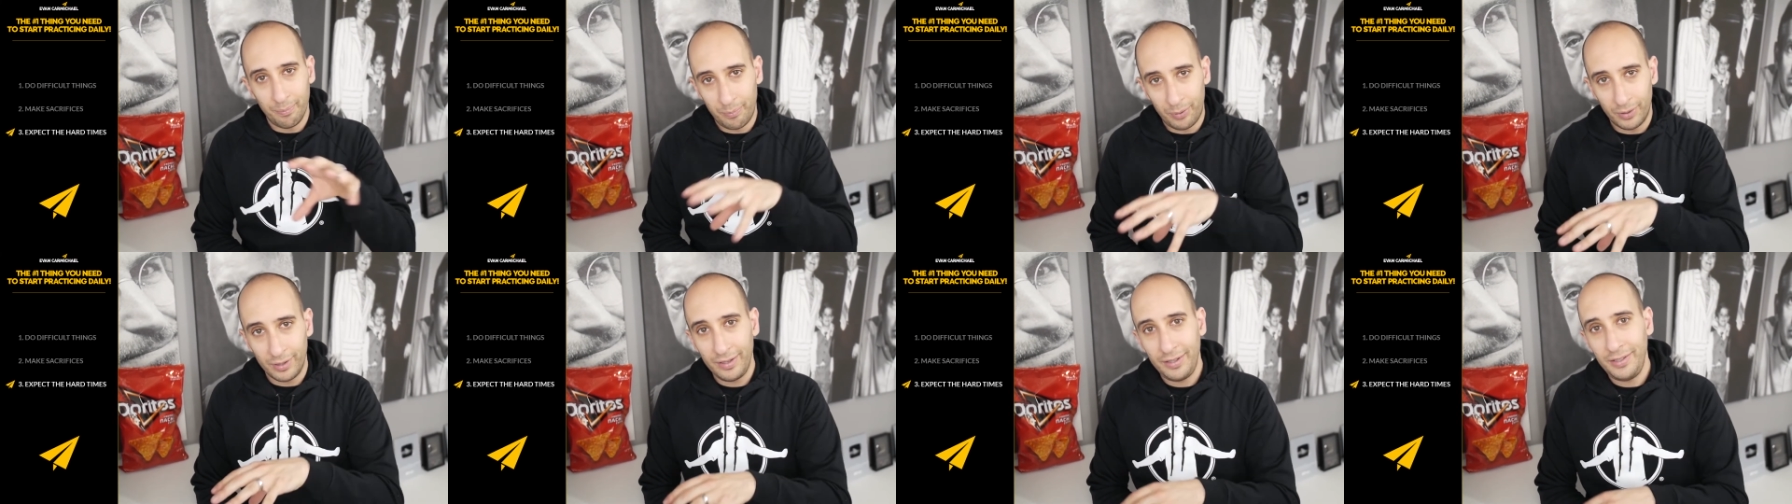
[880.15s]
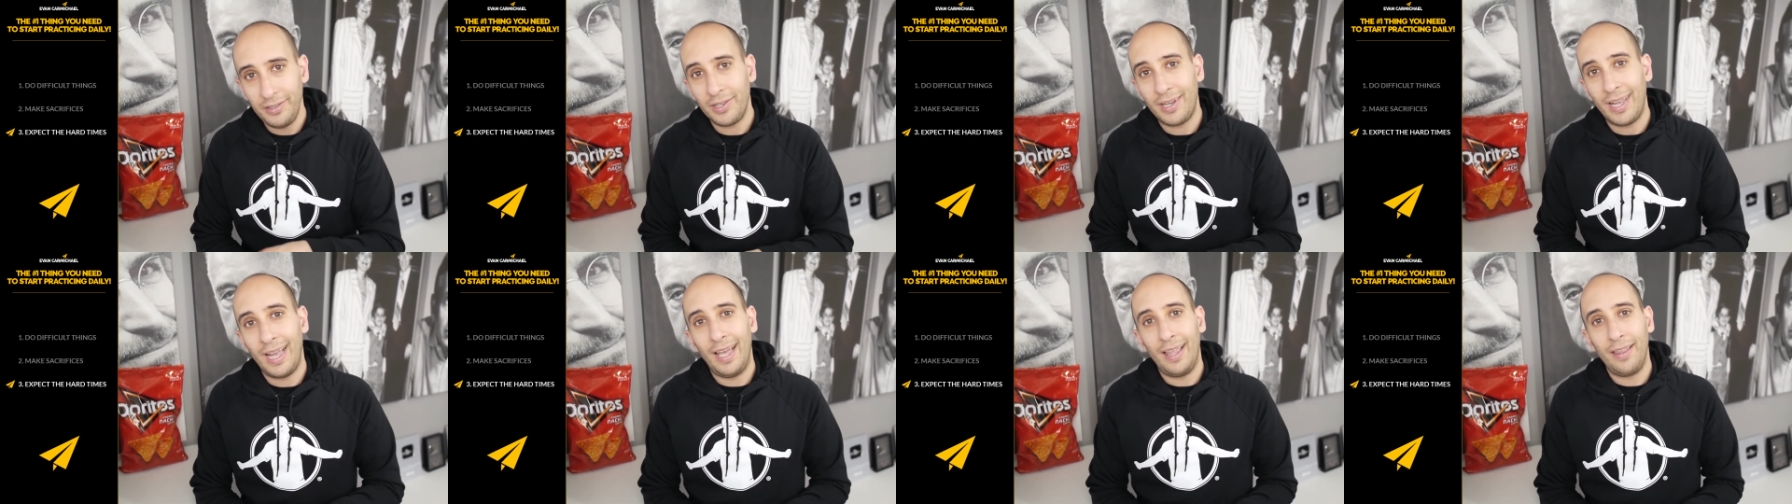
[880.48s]
put it in
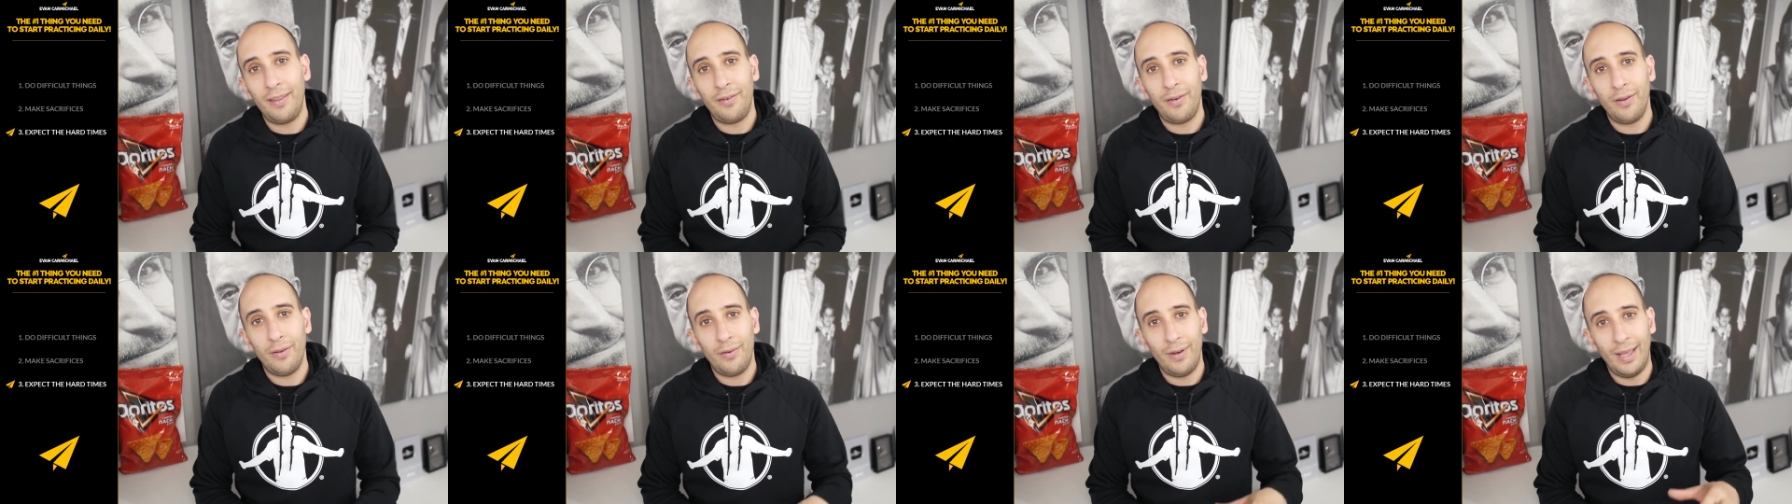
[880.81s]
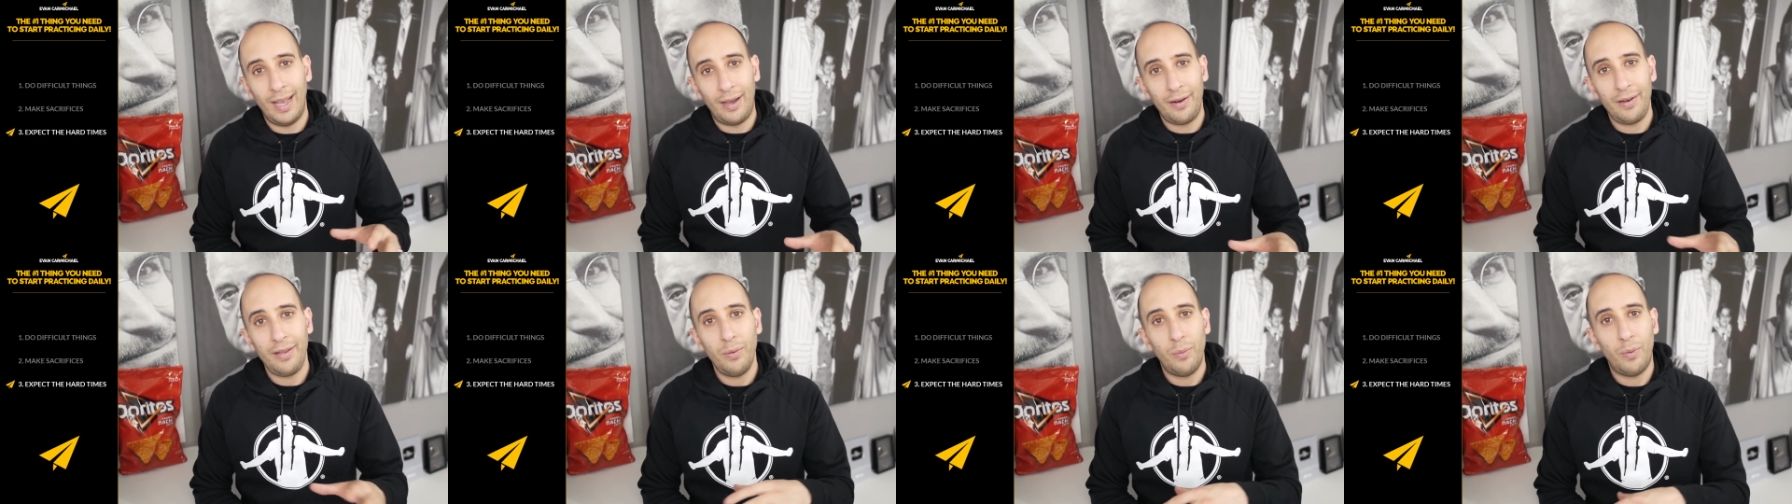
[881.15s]
your calendar and
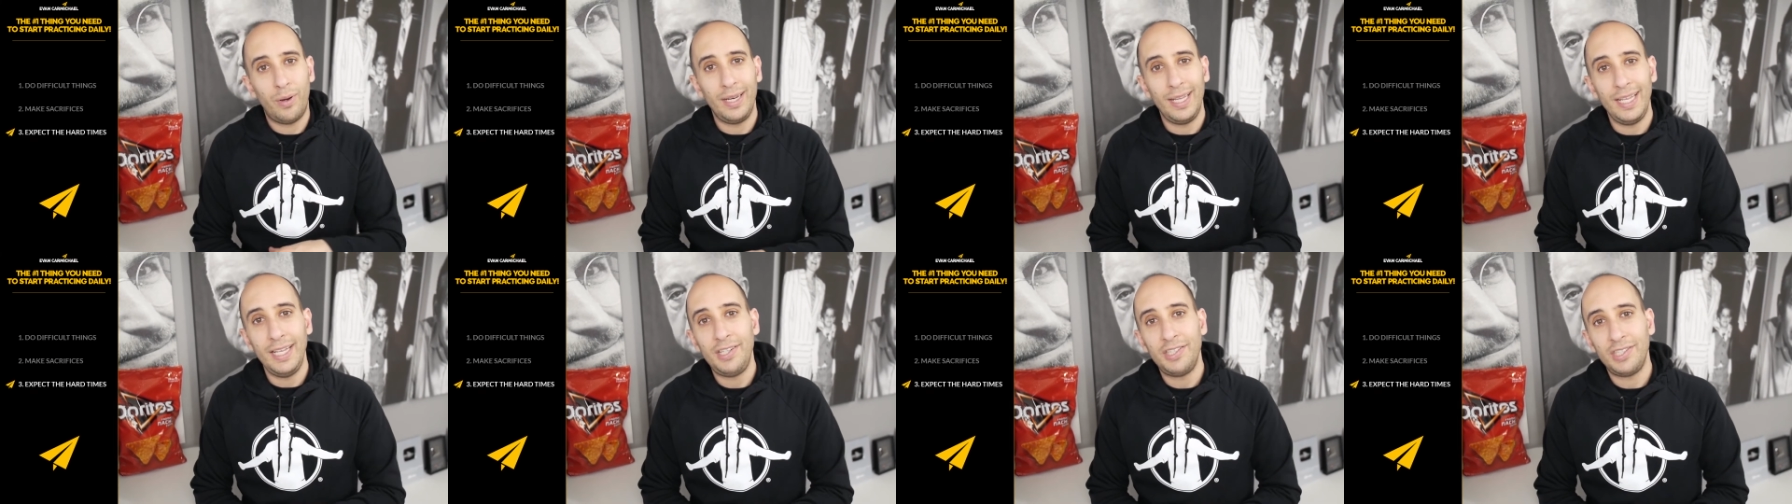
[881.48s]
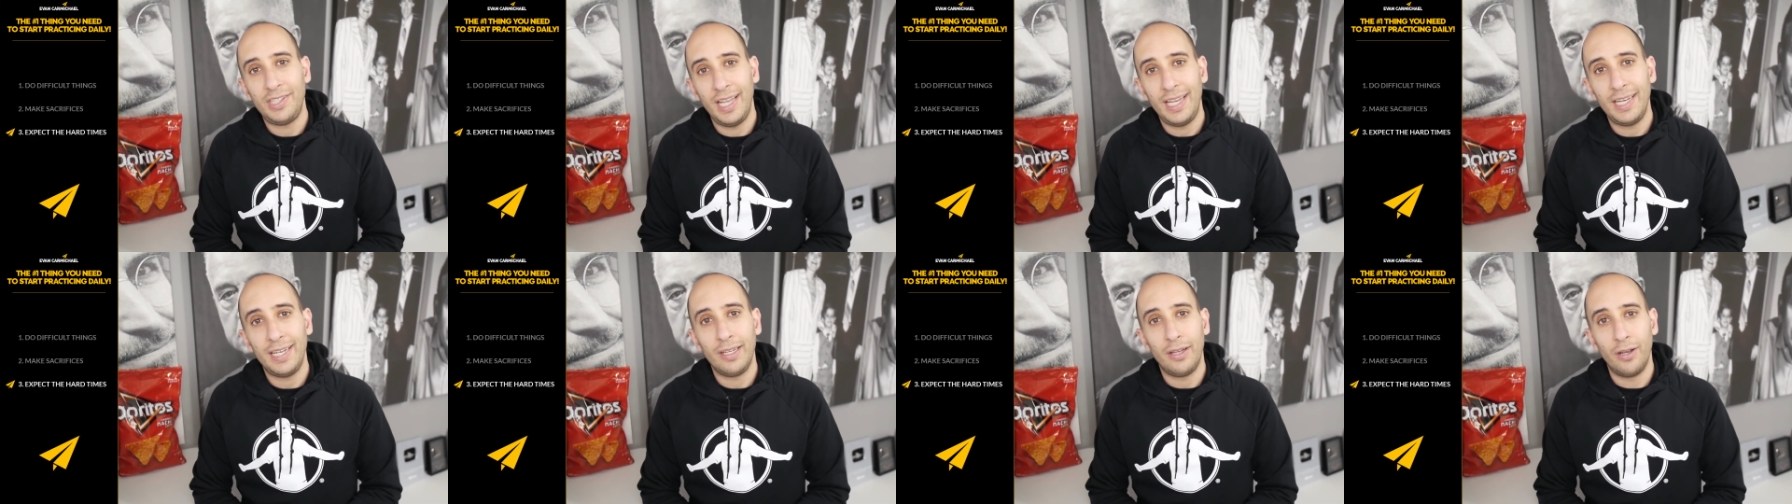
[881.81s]
how do you want each
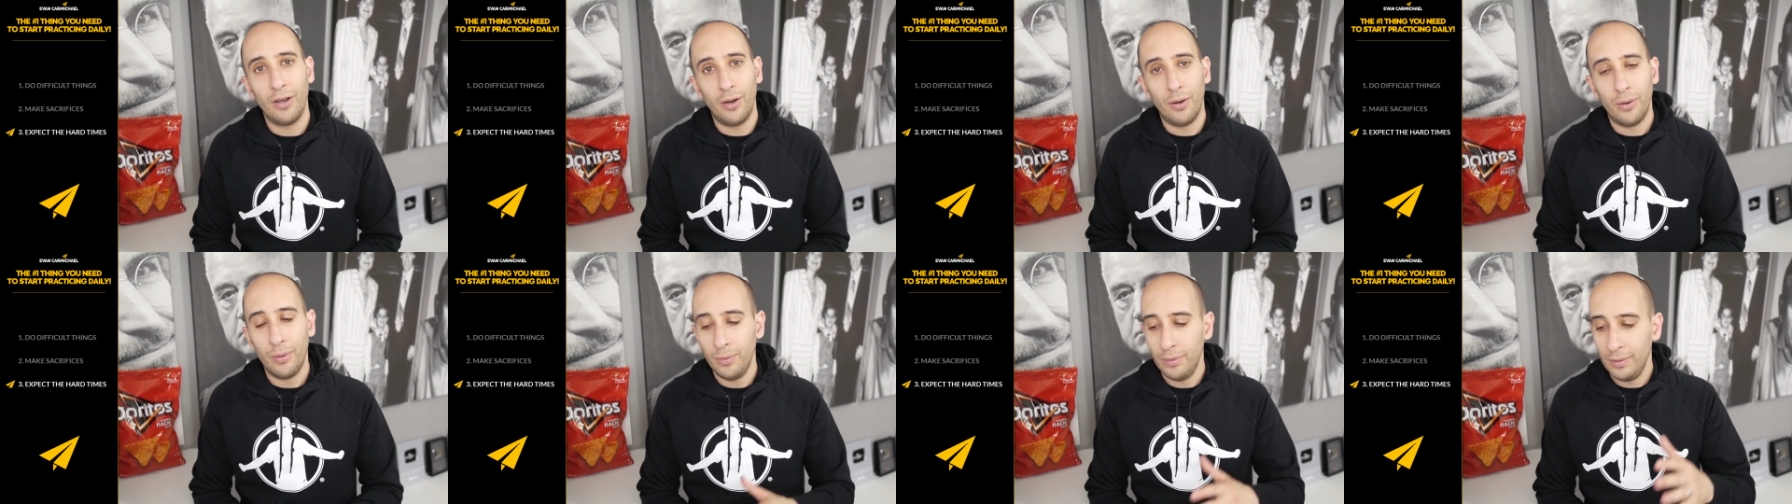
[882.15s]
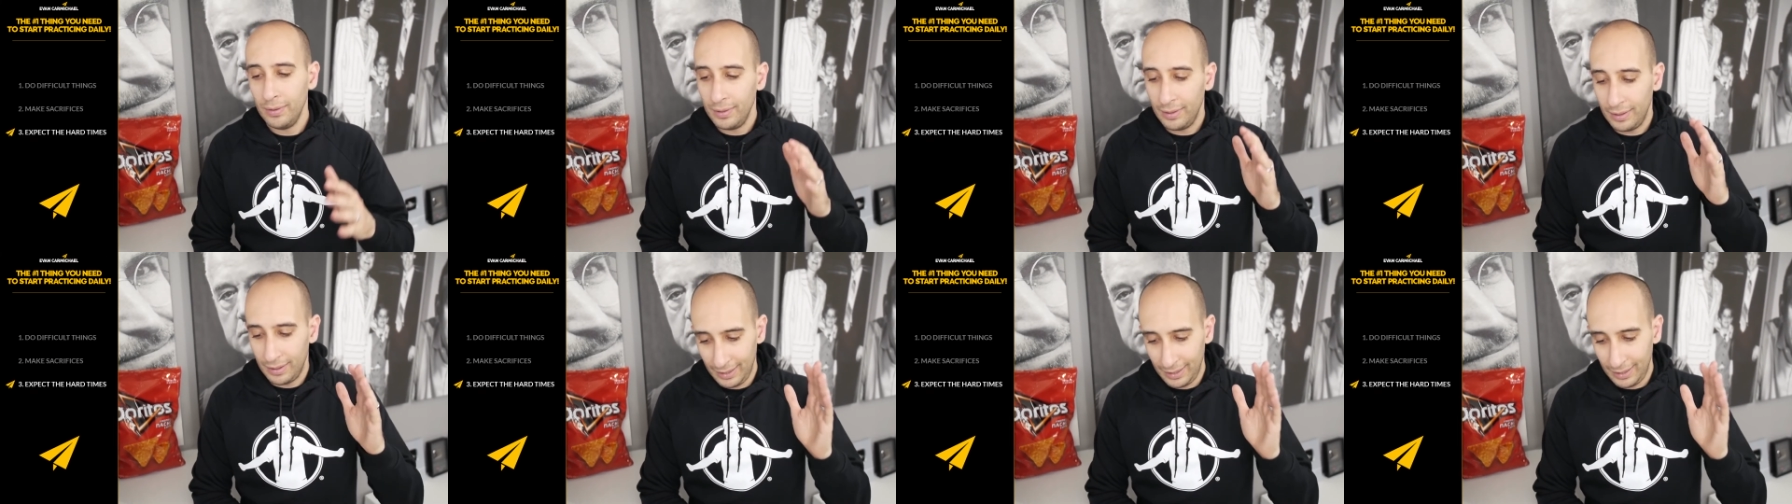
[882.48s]
day to go?